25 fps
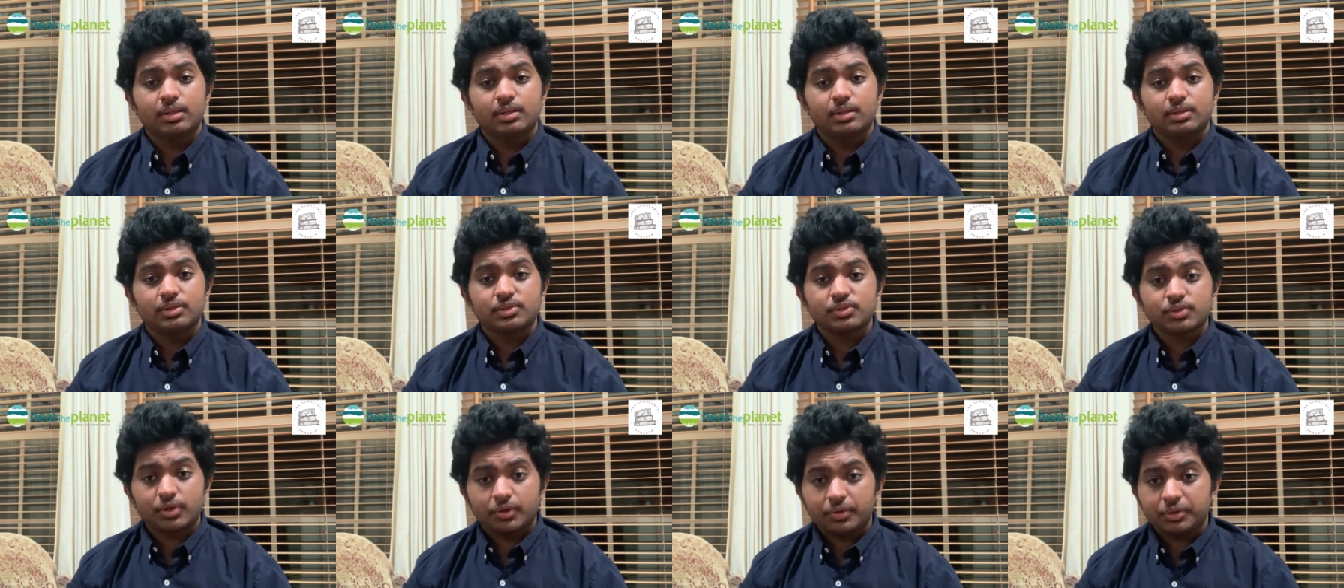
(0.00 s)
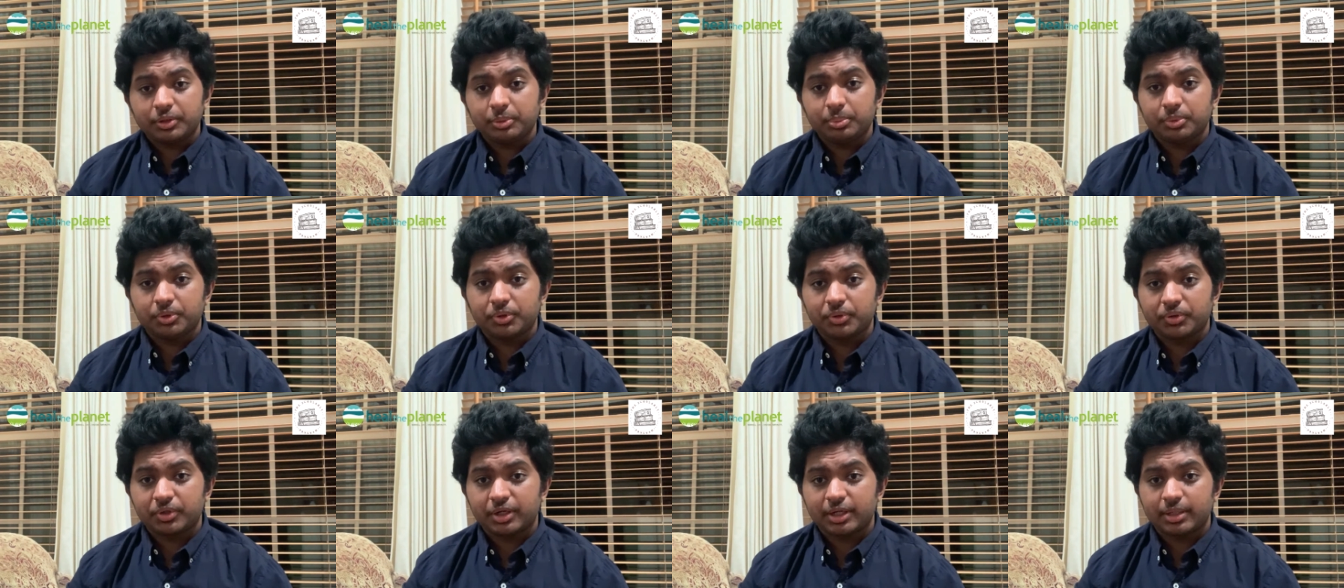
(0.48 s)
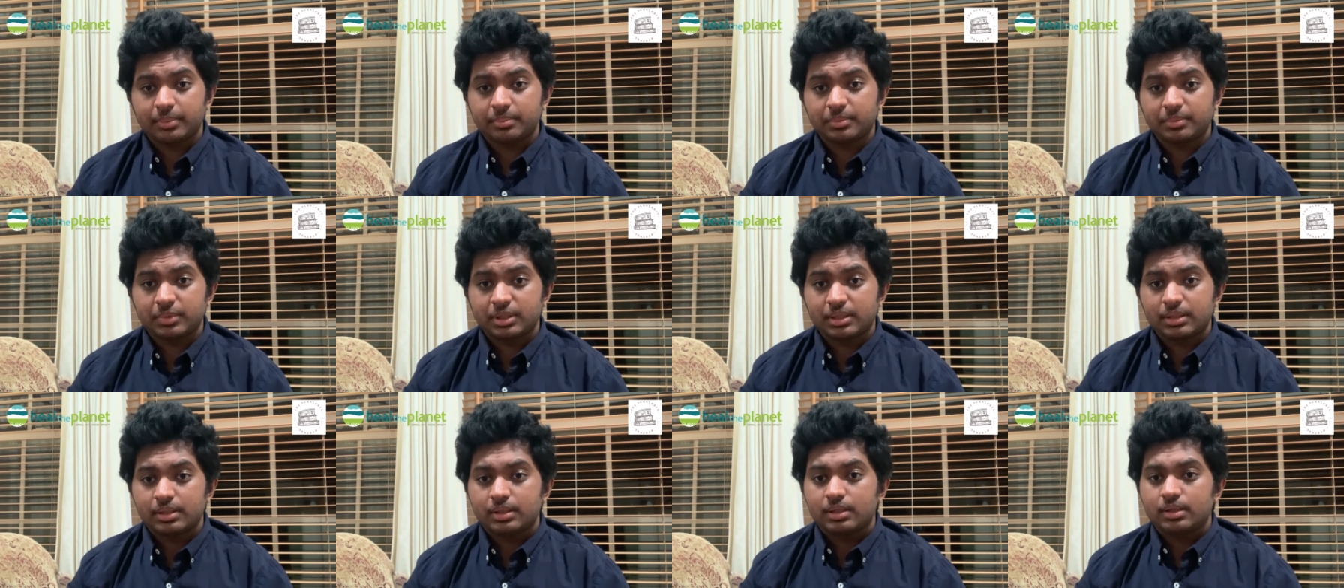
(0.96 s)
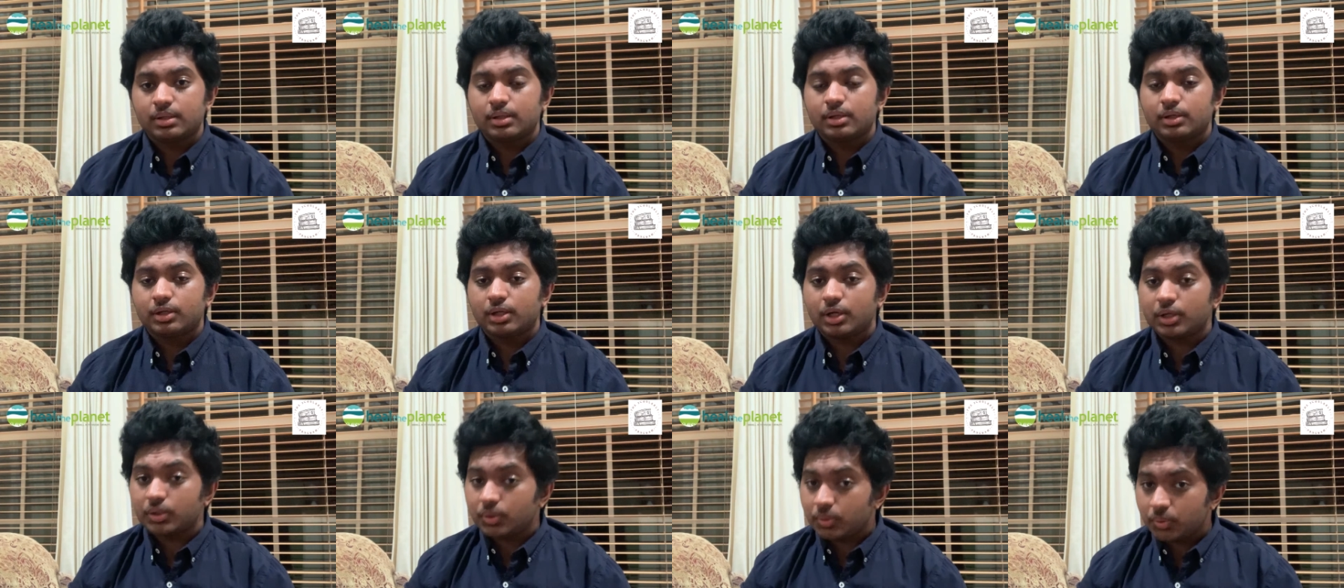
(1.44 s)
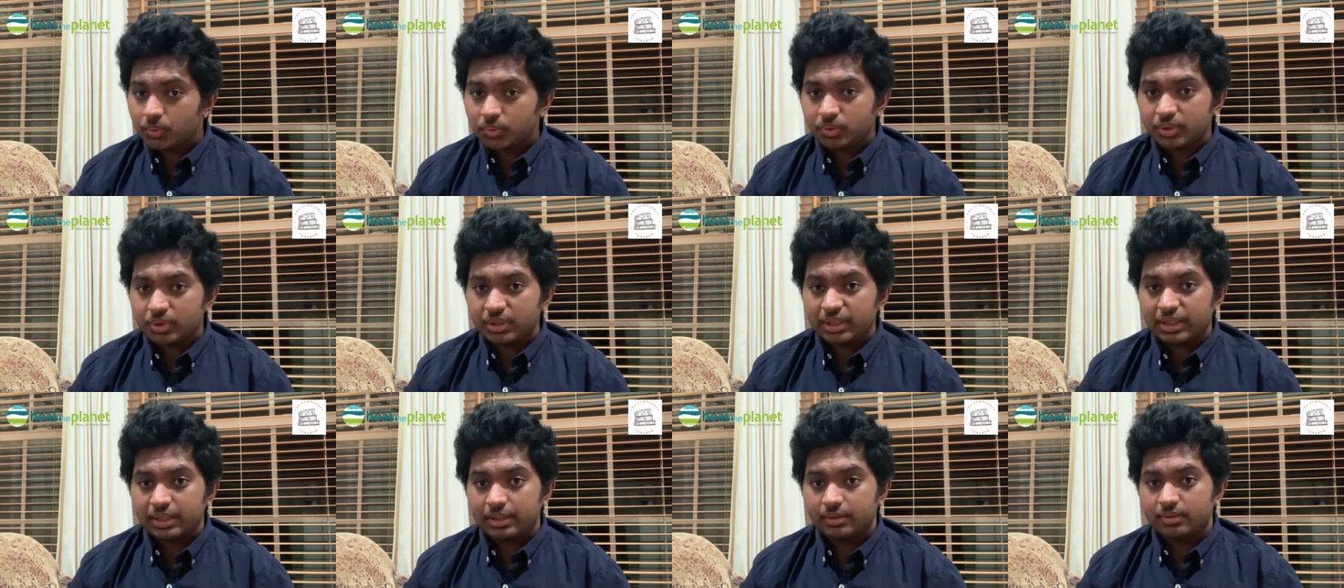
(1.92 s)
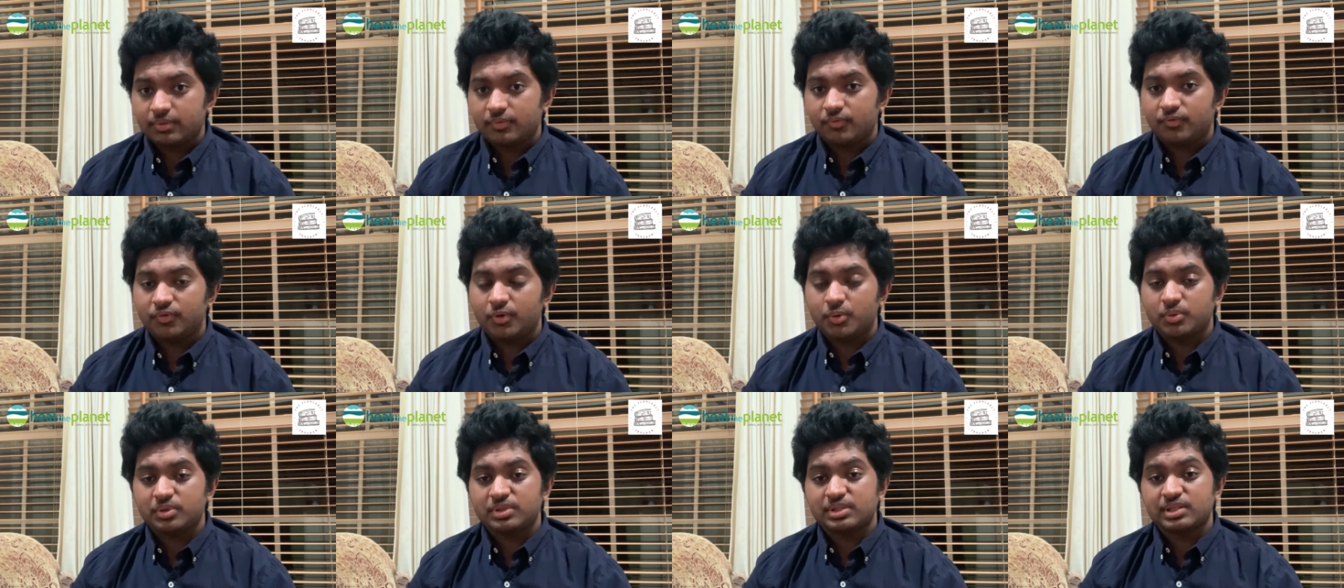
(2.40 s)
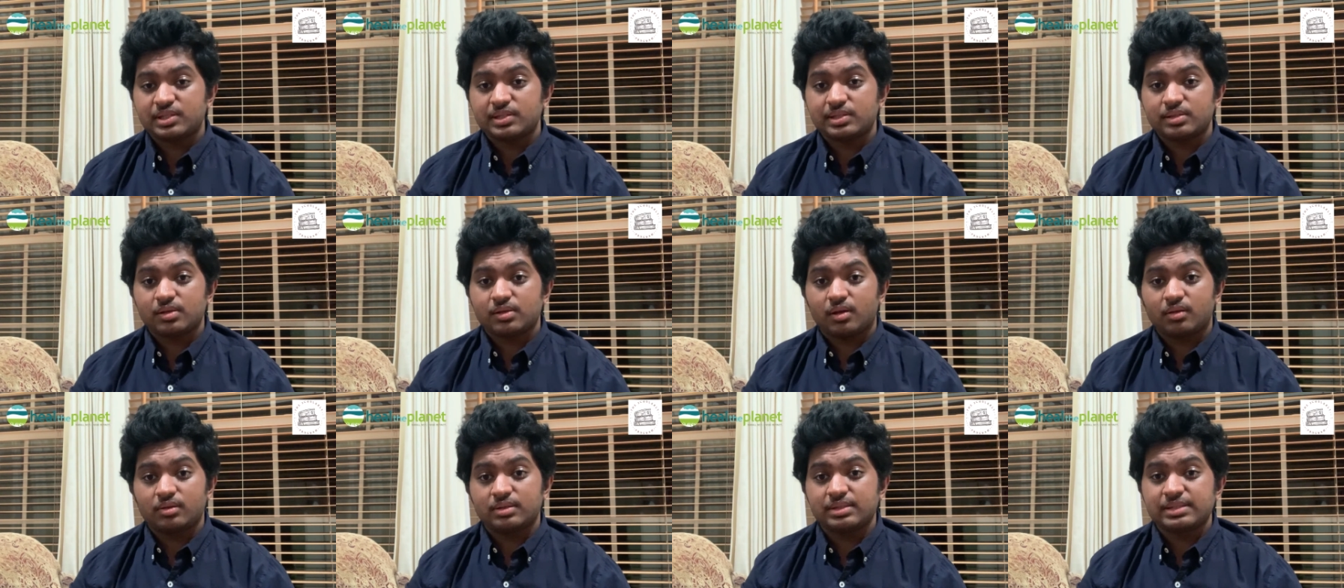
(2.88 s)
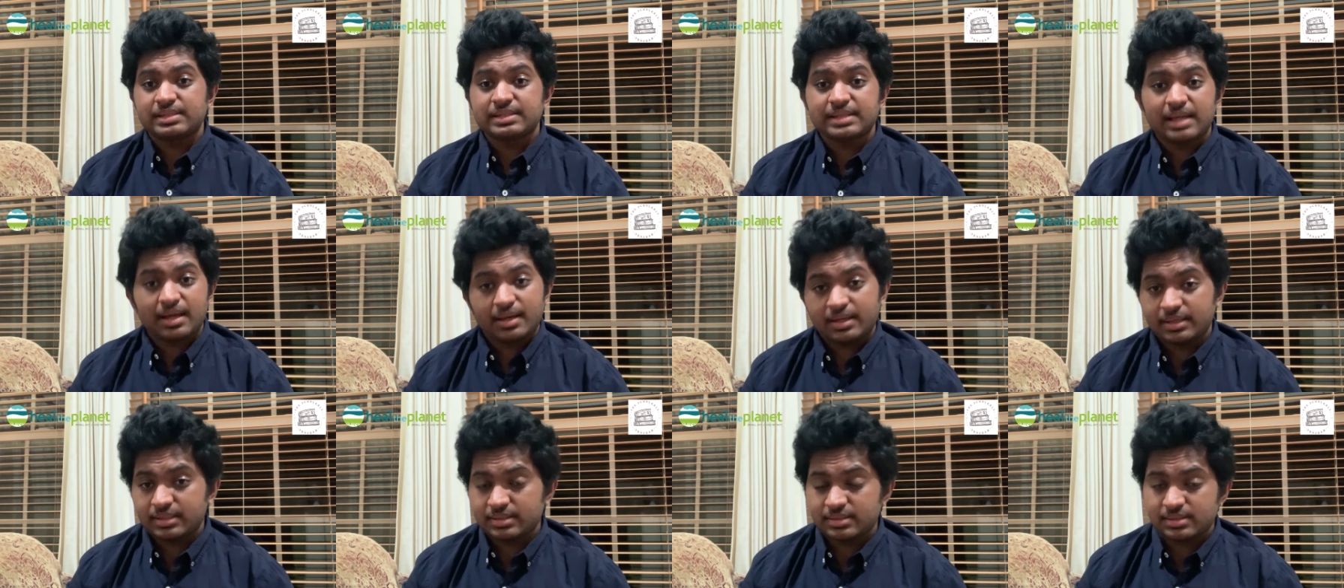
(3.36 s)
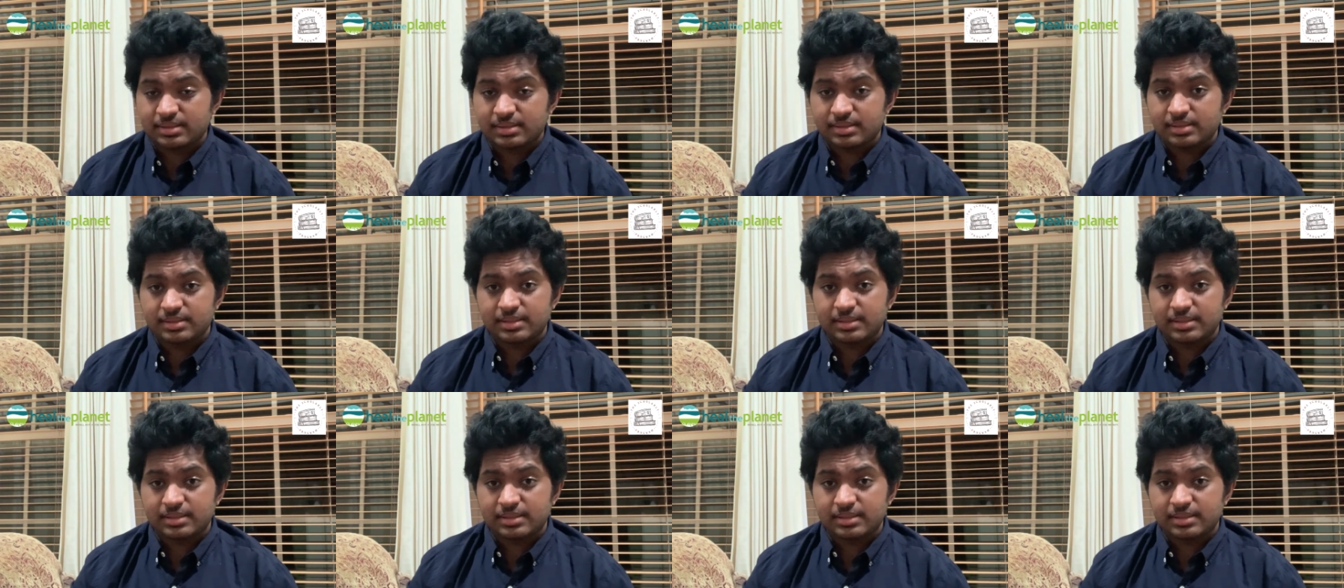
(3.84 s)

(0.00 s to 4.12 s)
The Scholarly Program not only focuses on science,